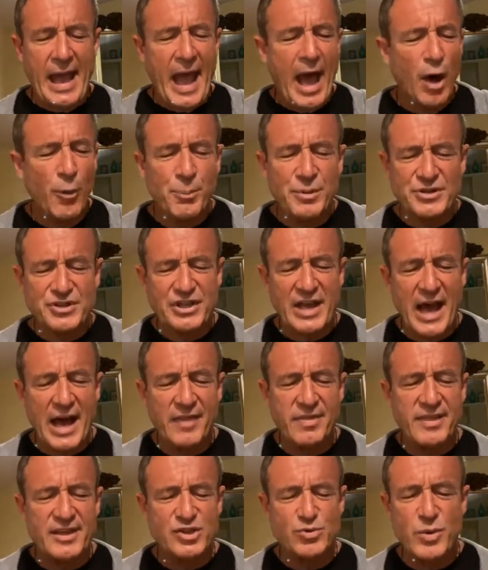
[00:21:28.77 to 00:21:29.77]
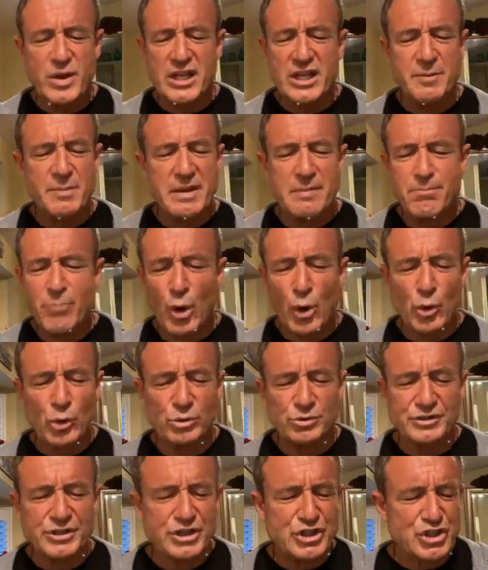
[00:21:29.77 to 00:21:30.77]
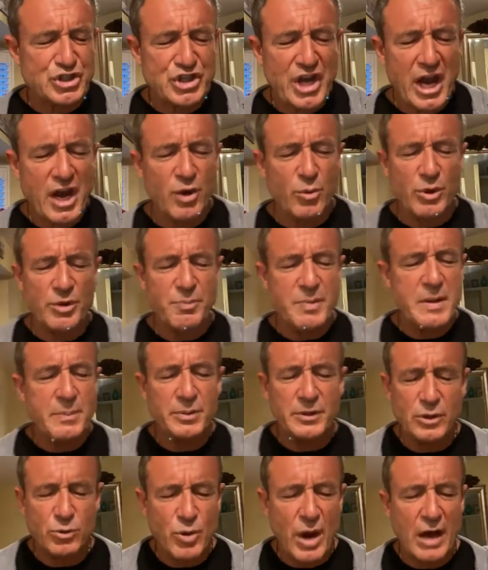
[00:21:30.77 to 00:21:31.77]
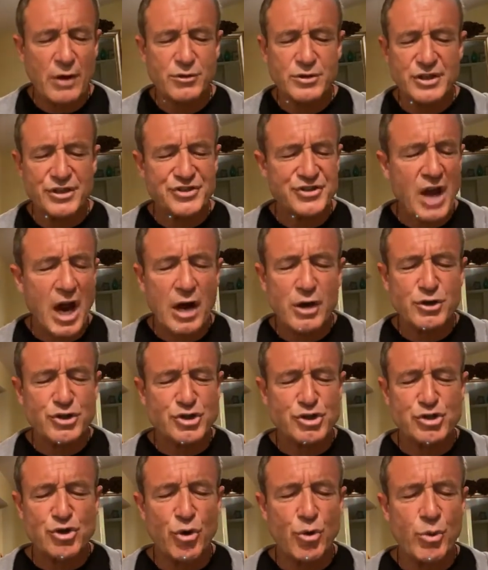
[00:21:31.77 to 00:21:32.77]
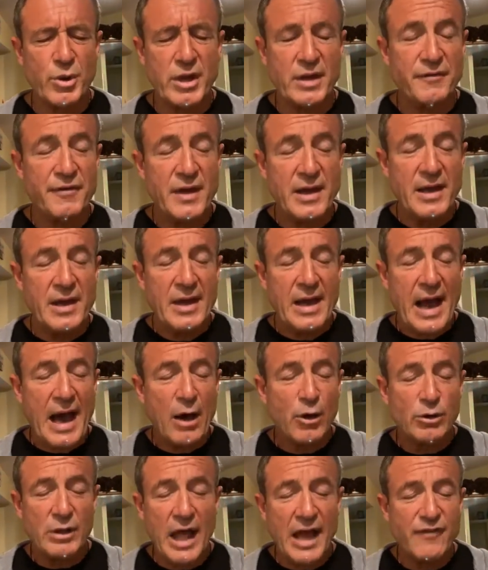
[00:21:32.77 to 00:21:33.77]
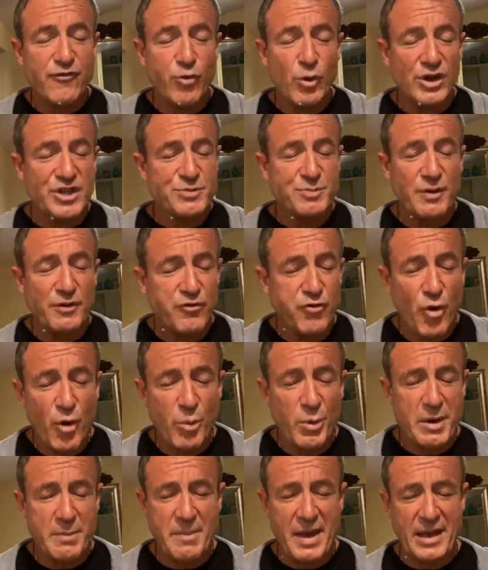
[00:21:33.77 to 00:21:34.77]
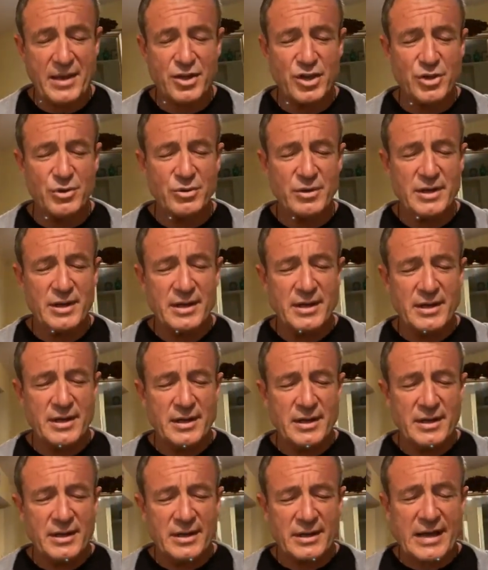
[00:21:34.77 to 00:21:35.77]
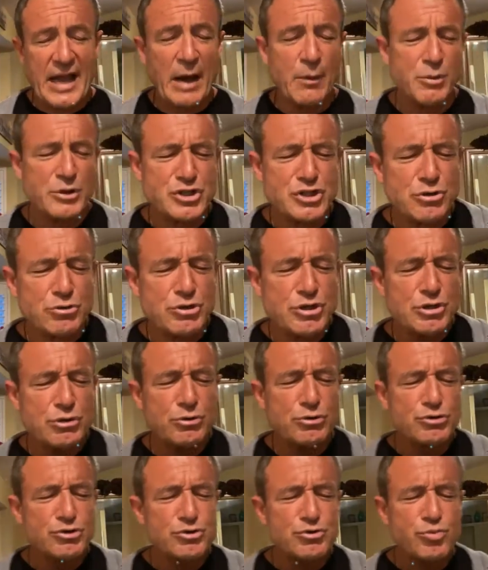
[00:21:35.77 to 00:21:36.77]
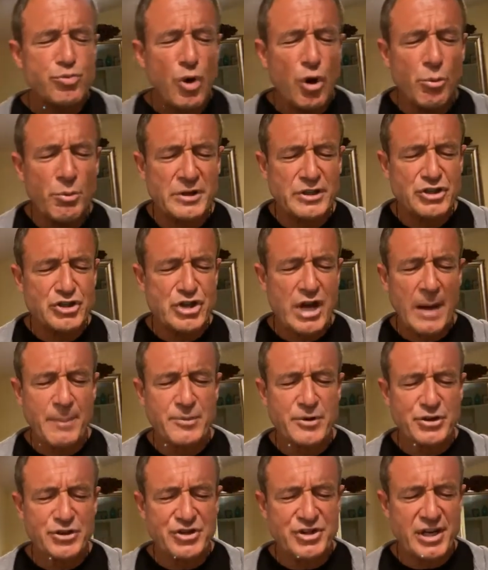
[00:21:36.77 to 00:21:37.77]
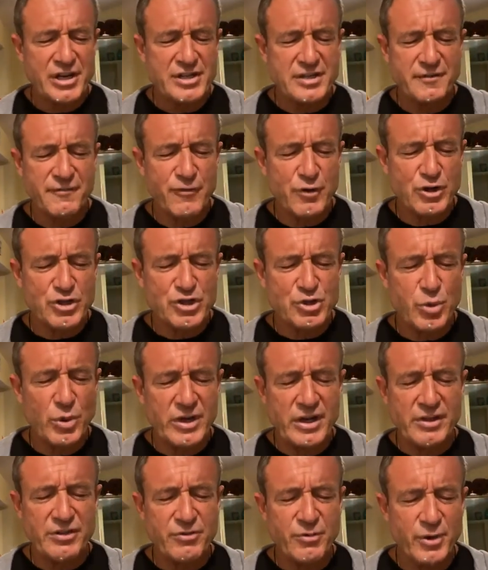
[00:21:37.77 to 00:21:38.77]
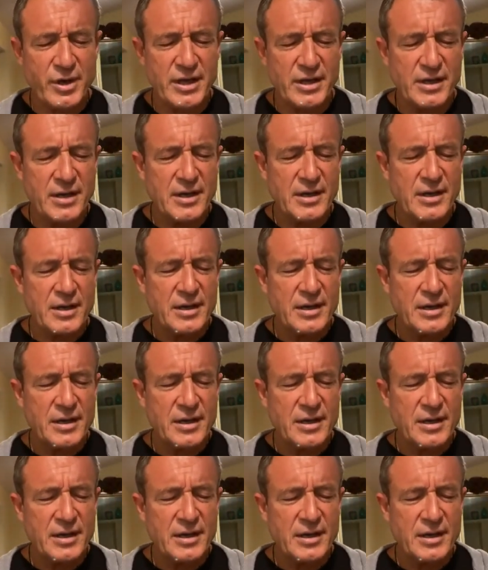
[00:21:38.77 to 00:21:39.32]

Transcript: Help us, God, this week to be bold, to share with people around us our story of how life was before we met you. God, would you use Romans chapter 6 and verse 23?